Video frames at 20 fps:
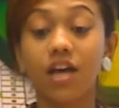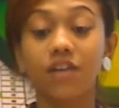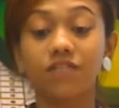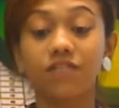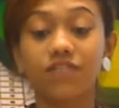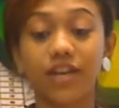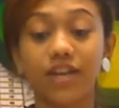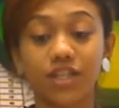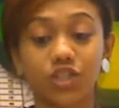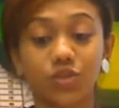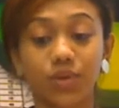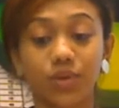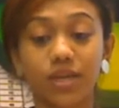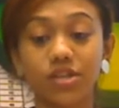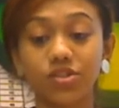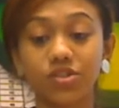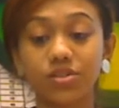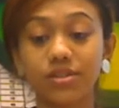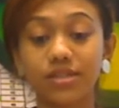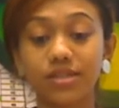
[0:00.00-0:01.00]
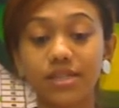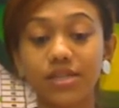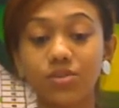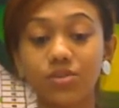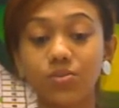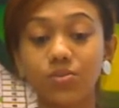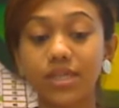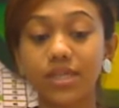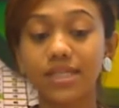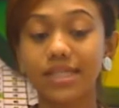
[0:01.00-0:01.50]
fluctuations
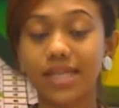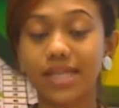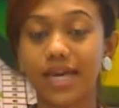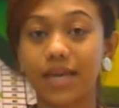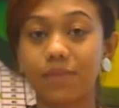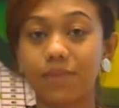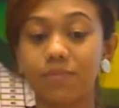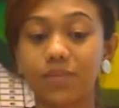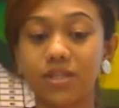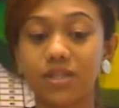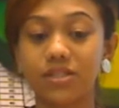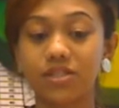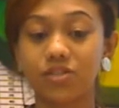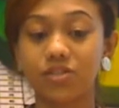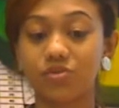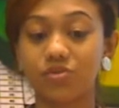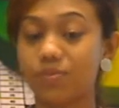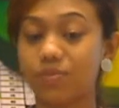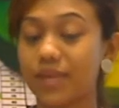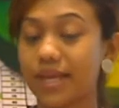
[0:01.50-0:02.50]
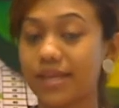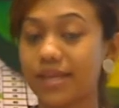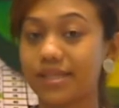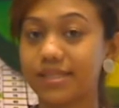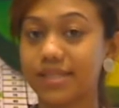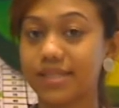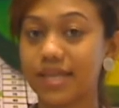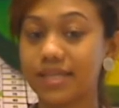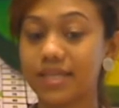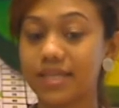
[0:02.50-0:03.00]
in real time, the central bank
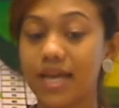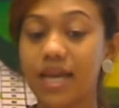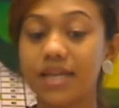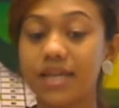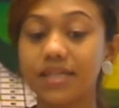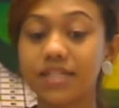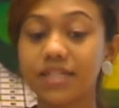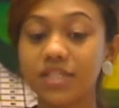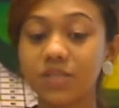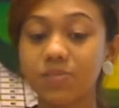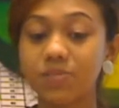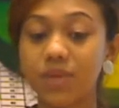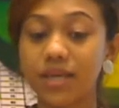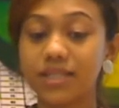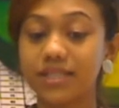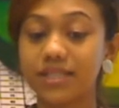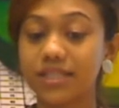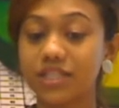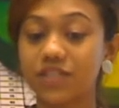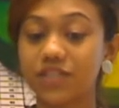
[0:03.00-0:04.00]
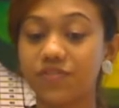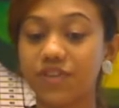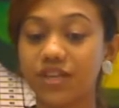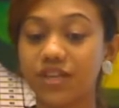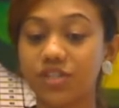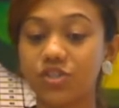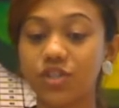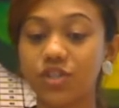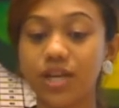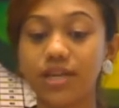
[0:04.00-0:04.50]
said. Despite
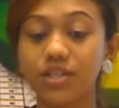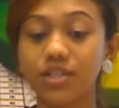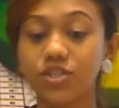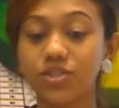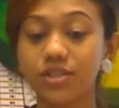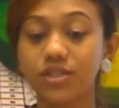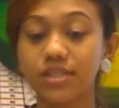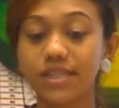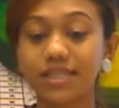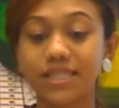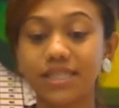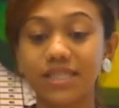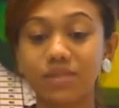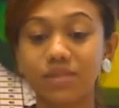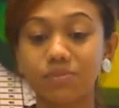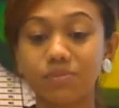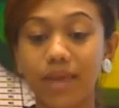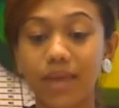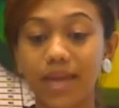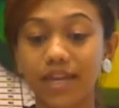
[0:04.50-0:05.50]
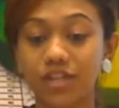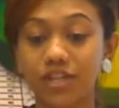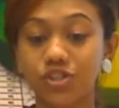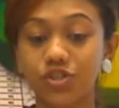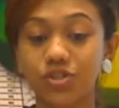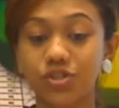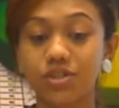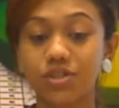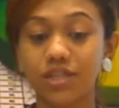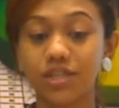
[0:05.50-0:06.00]
significant challenges, it has
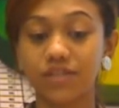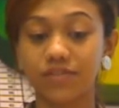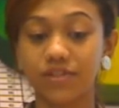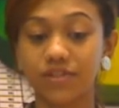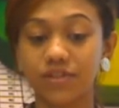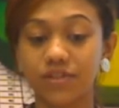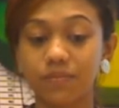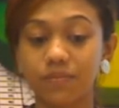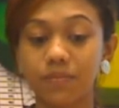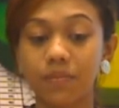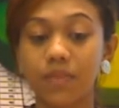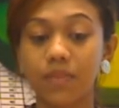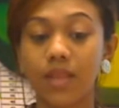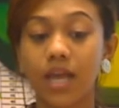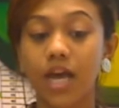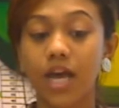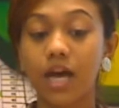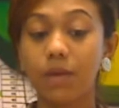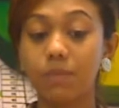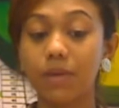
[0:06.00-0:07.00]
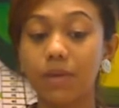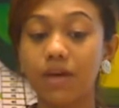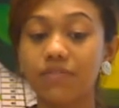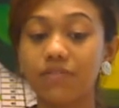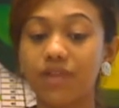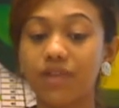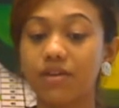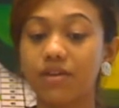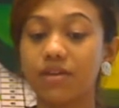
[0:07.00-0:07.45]
managed to deliver above